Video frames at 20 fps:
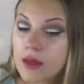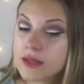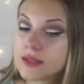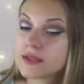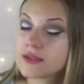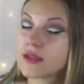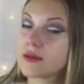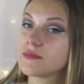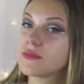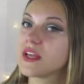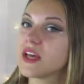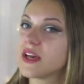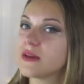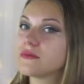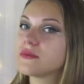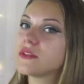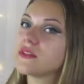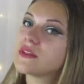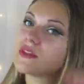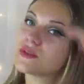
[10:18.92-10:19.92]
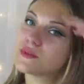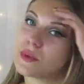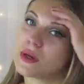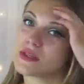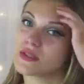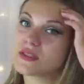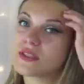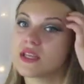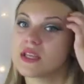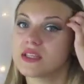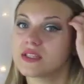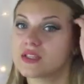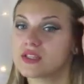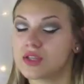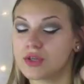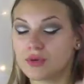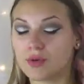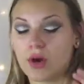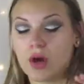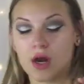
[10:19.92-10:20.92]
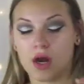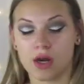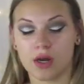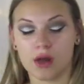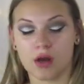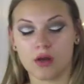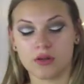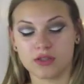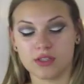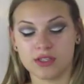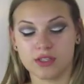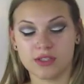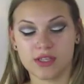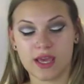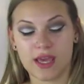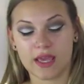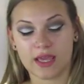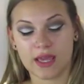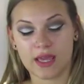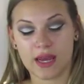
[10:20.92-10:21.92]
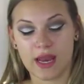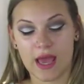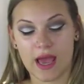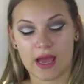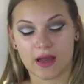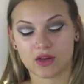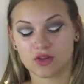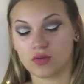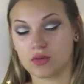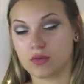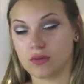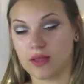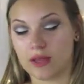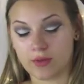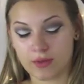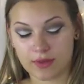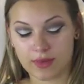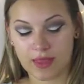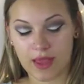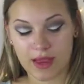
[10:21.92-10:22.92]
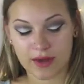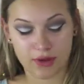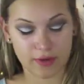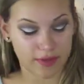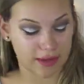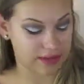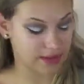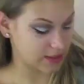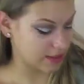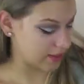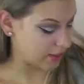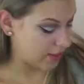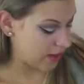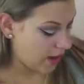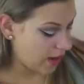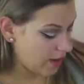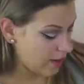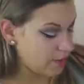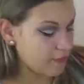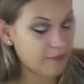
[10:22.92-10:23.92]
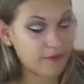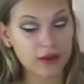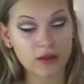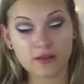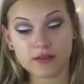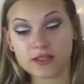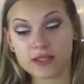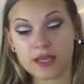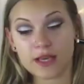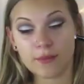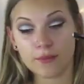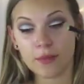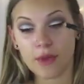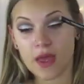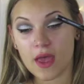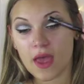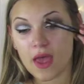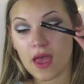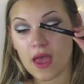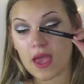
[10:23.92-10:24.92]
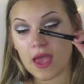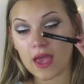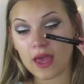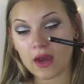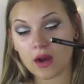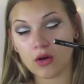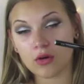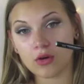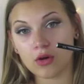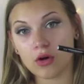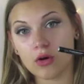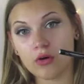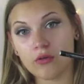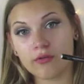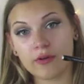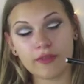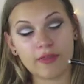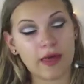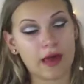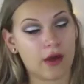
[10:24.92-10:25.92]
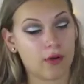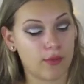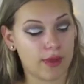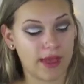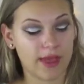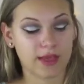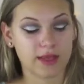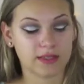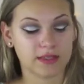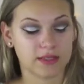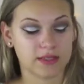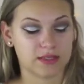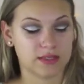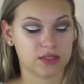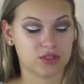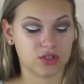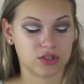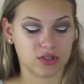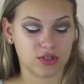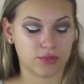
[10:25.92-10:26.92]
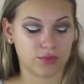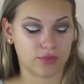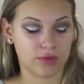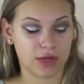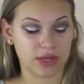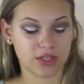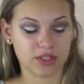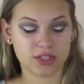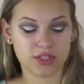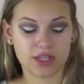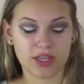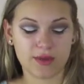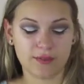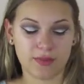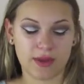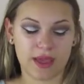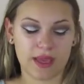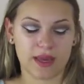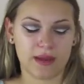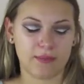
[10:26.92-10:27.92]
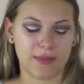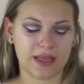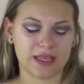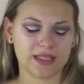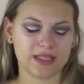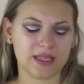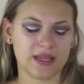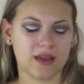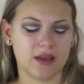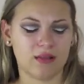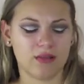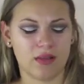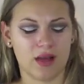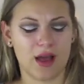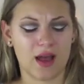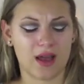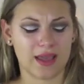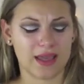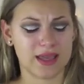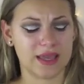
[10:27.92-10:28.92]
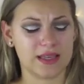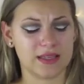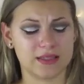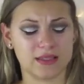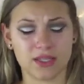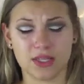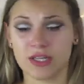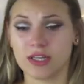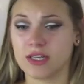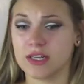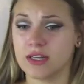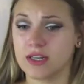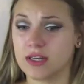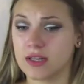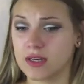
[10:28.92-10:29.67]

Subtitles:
And sometimes in the spots that it's too hard, I'll just take an actual liquid liner that's not a felt tip and I'll go over it that way because it's just a brush tip and it makes it a lot easier.